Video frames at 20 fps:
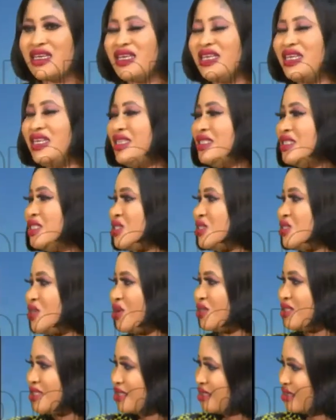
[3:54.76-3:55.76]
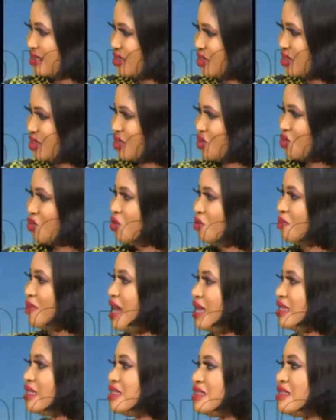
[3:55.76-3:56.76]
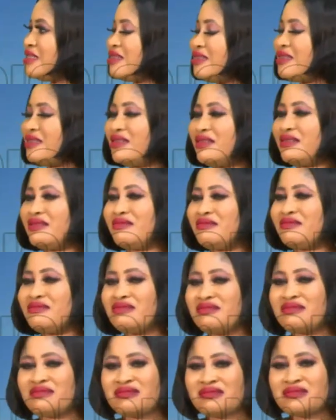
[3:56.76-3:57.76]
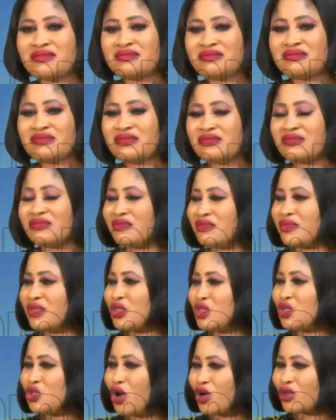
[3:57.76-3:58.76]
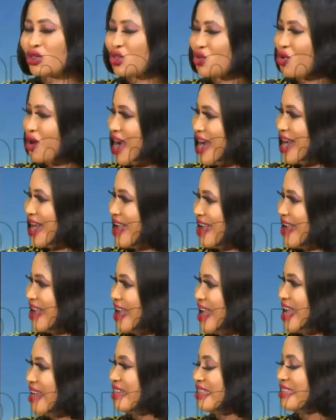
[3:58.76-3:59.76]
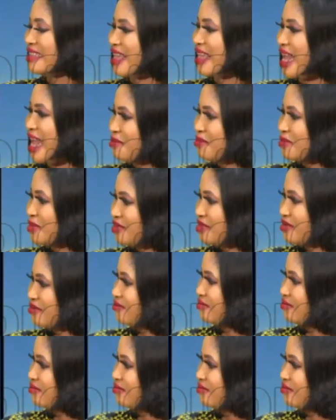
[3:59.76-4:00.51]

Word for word: insults the woman, mm. talk to her anytime she,